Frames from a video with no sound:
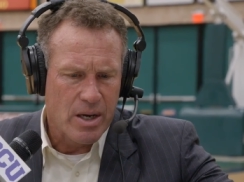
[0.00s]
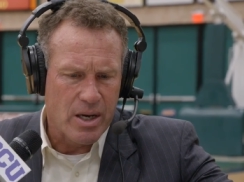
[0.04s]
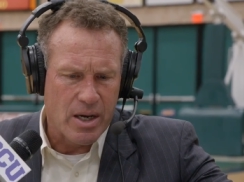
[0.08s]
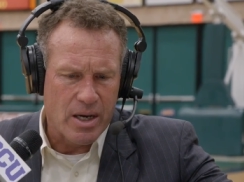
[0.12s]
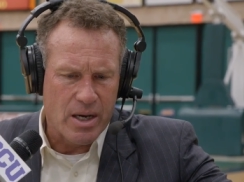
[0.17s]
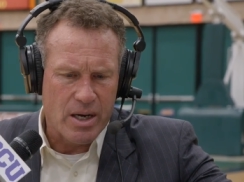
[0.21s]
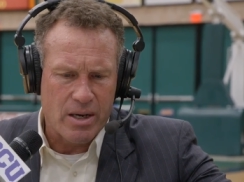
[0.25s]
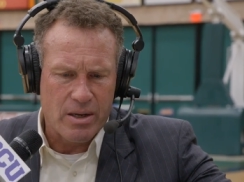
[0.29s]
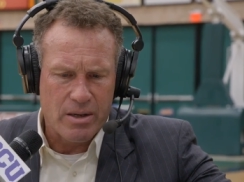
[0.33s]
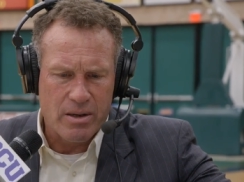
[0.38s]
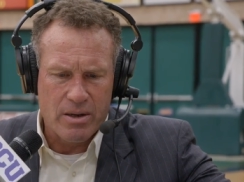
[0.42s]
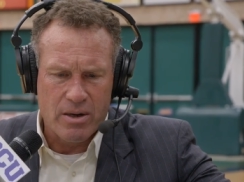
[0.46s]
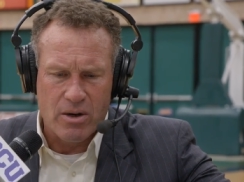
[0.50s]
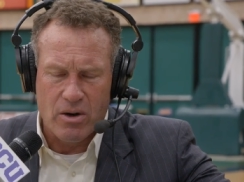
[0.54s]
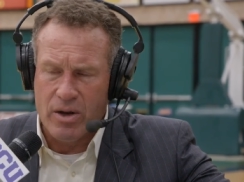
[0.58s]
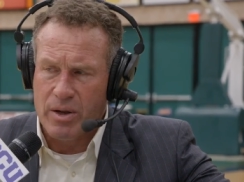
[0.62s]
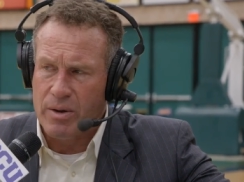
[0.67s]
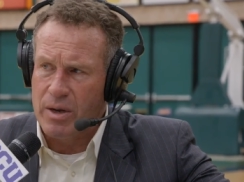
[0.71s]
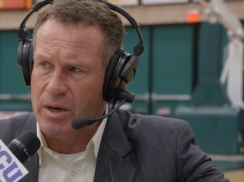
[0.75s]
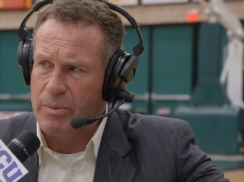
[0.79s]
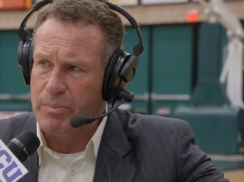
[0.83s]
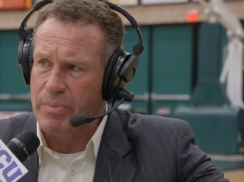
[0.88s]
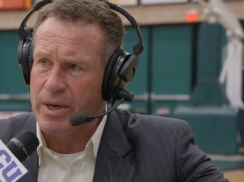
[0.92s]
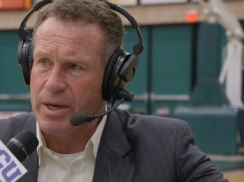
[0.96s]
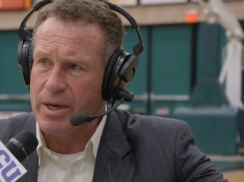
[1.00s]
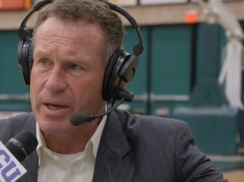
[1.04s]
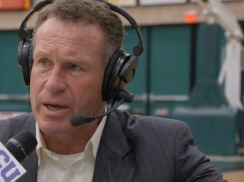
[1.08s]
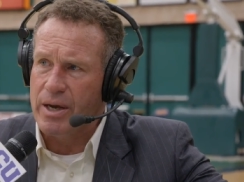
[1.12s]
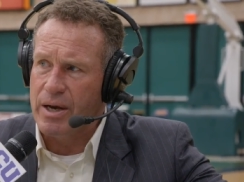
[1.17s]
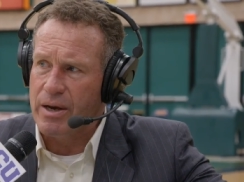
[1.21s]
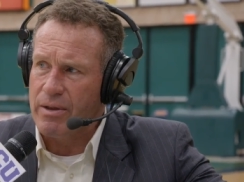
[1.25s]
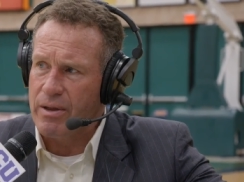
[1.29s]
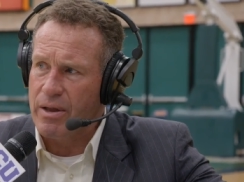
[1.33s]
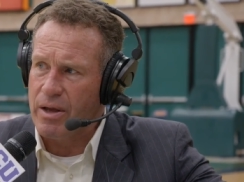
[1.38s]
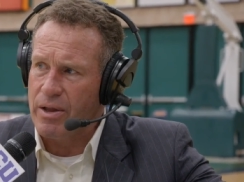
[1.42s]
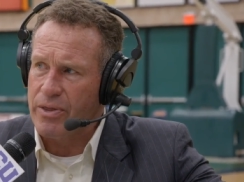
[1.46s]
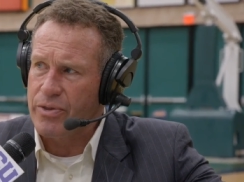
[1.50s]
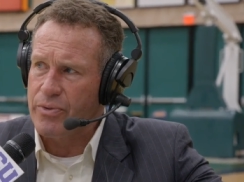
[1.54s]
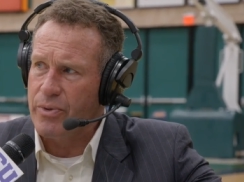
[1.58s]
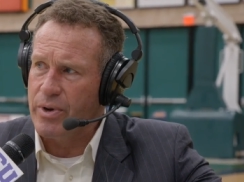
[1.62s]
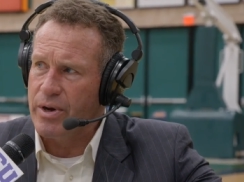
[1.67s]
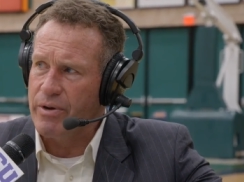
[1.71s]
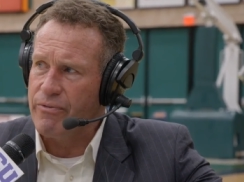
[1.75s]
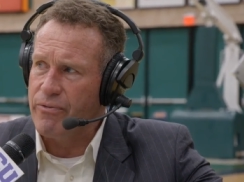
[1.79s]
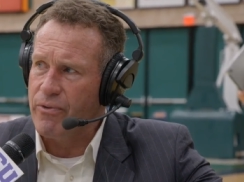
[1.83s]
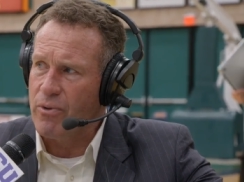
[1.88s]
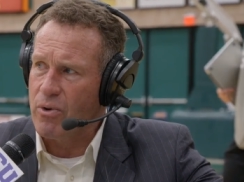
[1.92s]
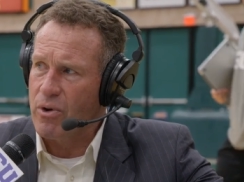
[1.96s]
uh, you know, hit a big uh,
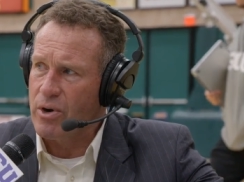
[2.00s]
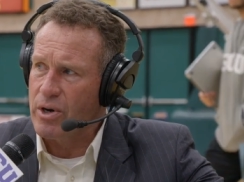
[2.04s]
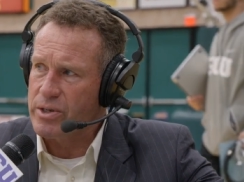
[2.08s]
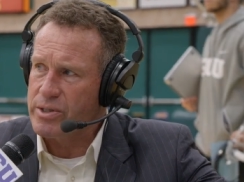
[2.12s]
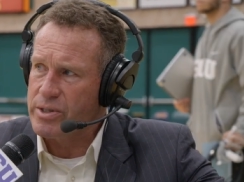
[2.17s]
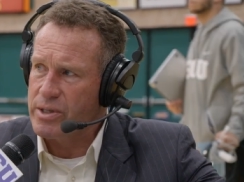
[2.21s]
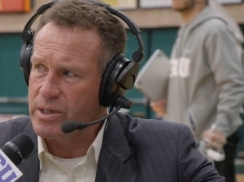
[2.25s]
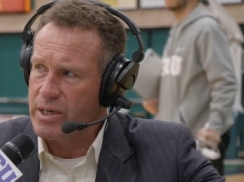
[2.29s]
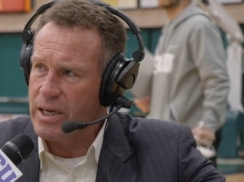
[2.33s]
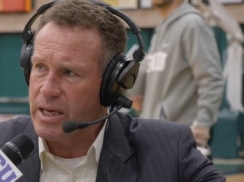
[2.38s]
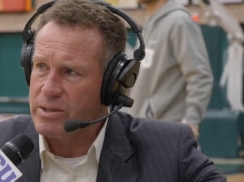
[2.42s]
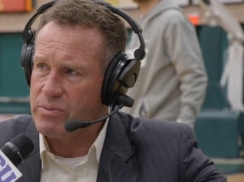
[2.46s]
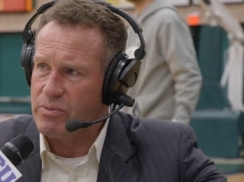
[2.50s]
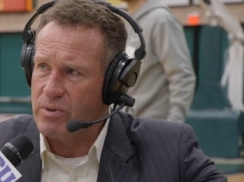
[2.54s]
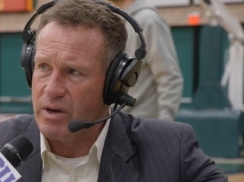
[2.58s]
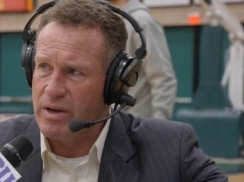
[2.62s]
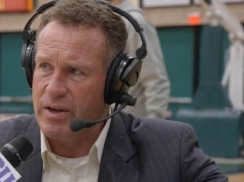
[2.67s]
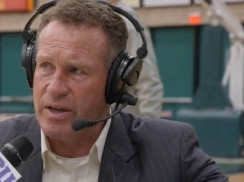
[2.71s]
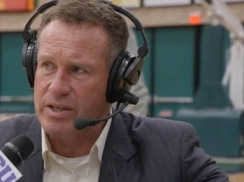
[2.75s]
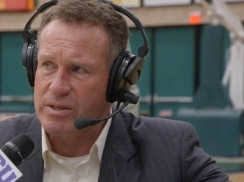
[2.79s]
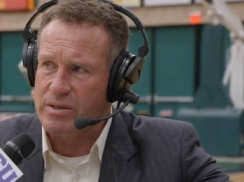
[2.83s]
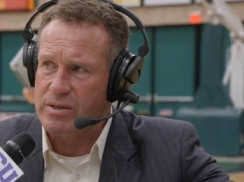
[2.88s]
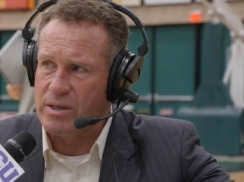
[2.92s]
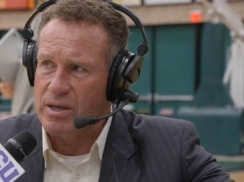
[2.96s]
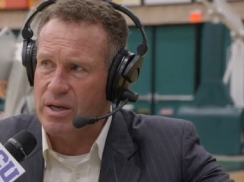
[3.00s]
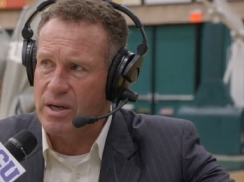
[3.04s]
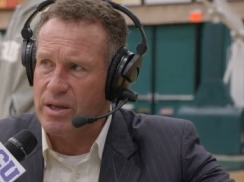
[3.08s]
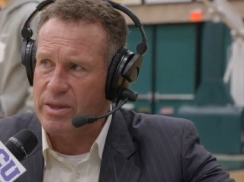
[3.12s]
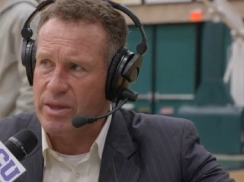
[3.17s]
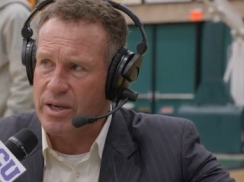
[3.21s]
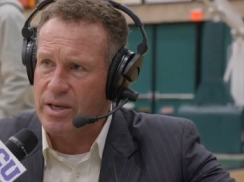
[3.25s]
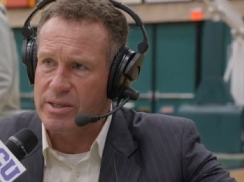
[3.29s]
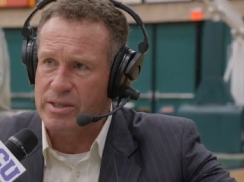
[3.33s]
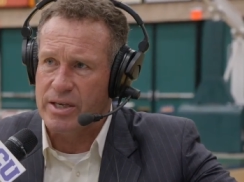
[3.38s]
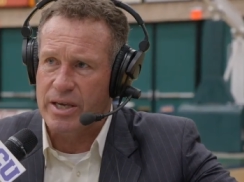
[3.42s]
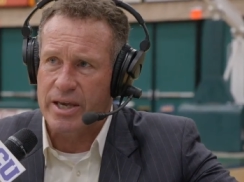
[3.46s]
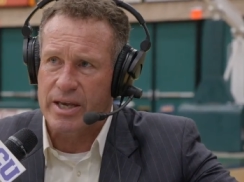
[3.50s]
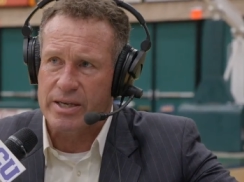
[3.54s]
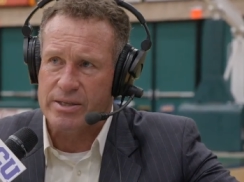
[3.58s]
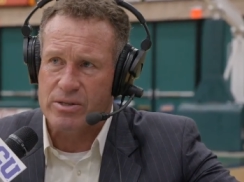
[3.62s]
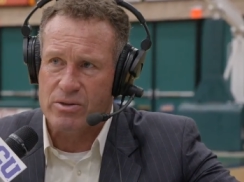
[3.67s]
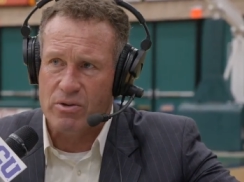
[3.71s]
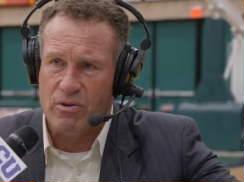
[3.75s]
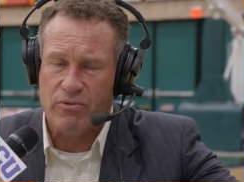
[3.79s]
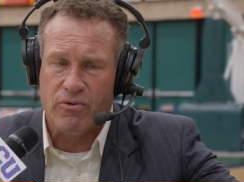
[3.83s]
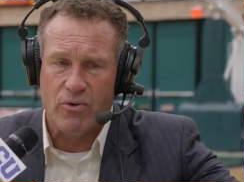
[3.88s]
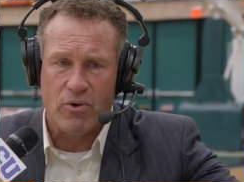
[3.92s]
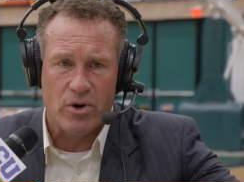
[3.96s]
three for us, and that's one of his uh, things that he has
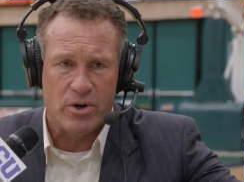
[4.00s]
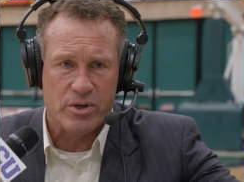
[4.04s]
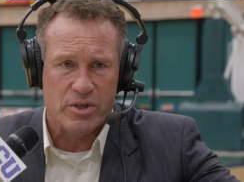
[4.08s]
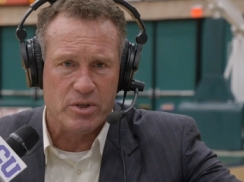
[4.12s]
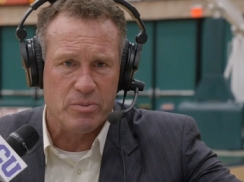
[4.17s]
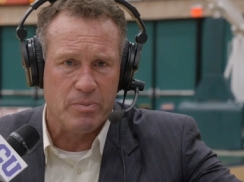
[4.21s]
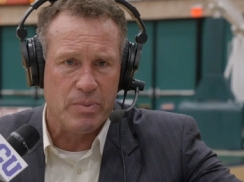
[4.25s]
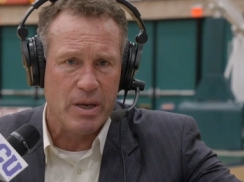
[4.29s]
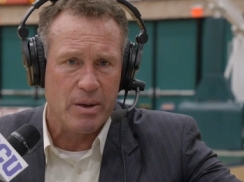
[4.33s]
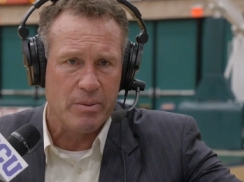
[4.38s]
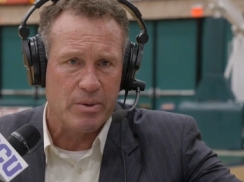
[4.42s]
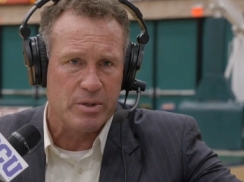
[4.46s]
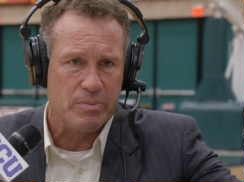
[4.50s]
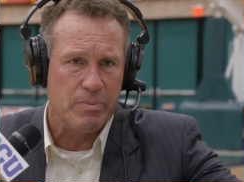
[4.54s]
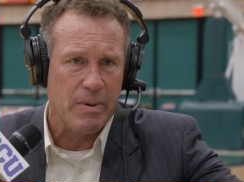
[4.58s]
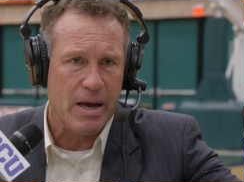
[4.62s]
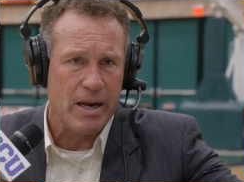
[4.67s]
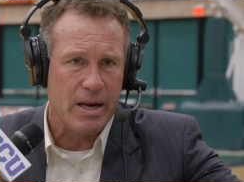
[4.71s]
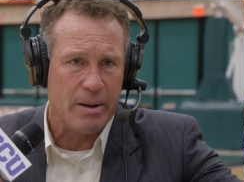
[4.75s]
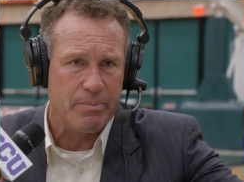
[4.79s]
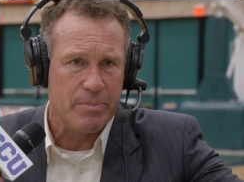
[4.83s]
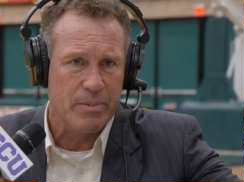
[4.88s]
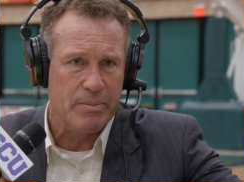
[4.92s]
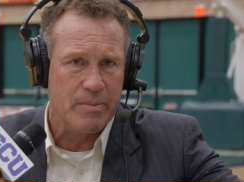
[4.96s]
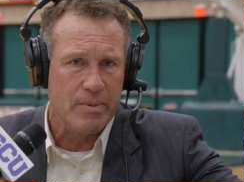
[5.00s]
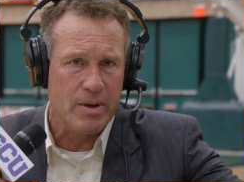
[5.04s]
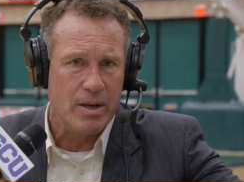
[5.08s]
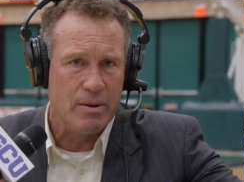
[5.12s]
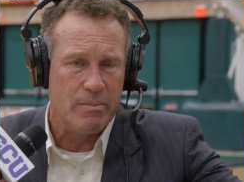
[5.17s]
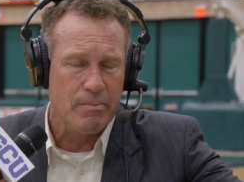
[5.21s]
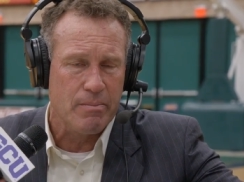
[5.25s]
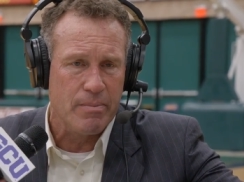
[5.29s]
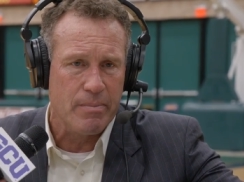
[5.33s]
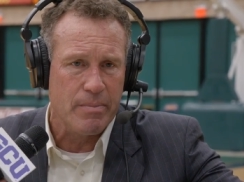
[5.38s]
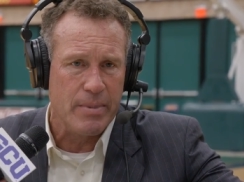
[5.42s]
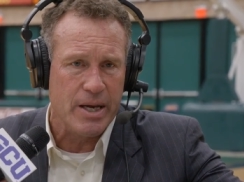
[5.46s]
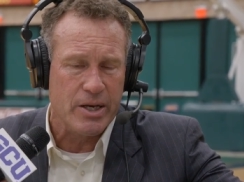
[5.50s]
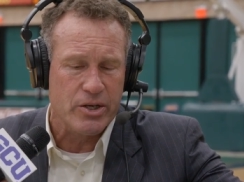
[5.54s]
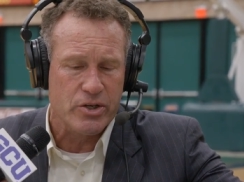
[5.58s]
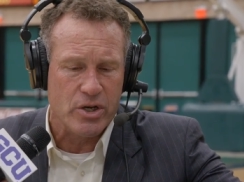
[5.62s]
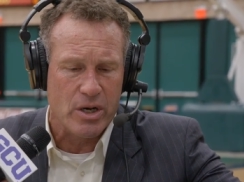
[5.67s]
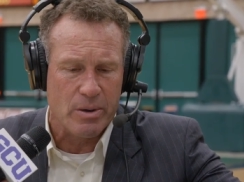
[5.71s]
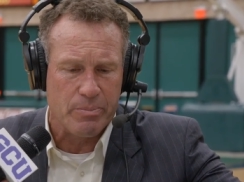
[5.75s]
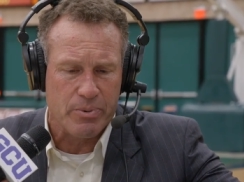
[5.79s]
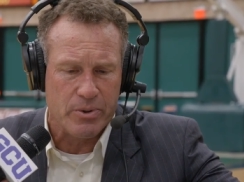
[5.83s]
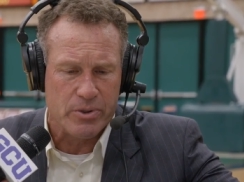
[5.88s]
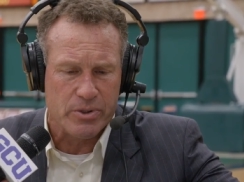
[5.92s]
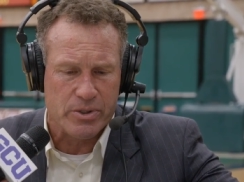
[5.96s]
to do for us is be able to spot up and, and make
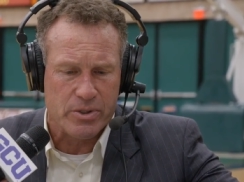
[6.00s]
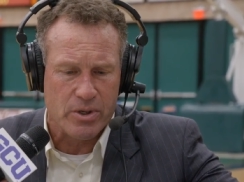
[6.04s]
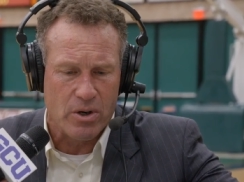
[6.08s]
jumpers.